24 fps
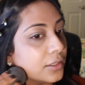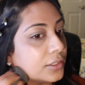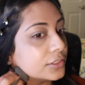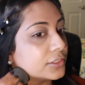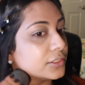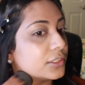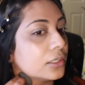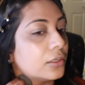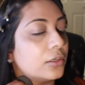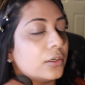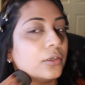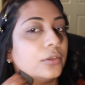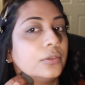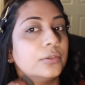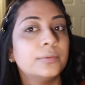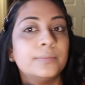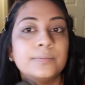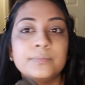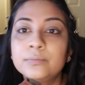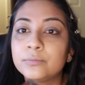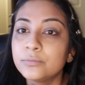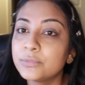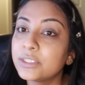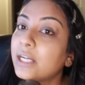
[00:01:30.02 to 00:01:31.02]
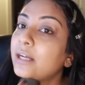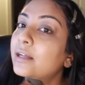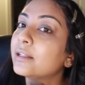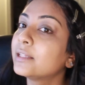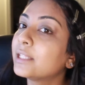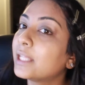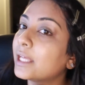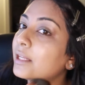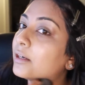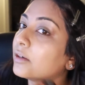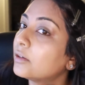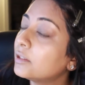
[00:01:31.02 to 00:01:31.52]
So we got
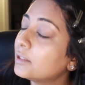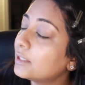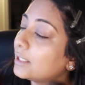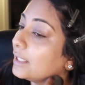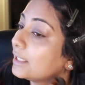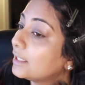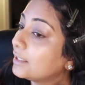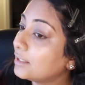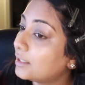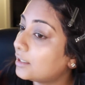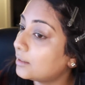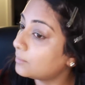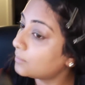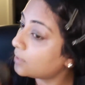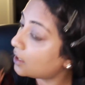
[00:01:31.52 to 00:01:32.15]
that all in, and I'm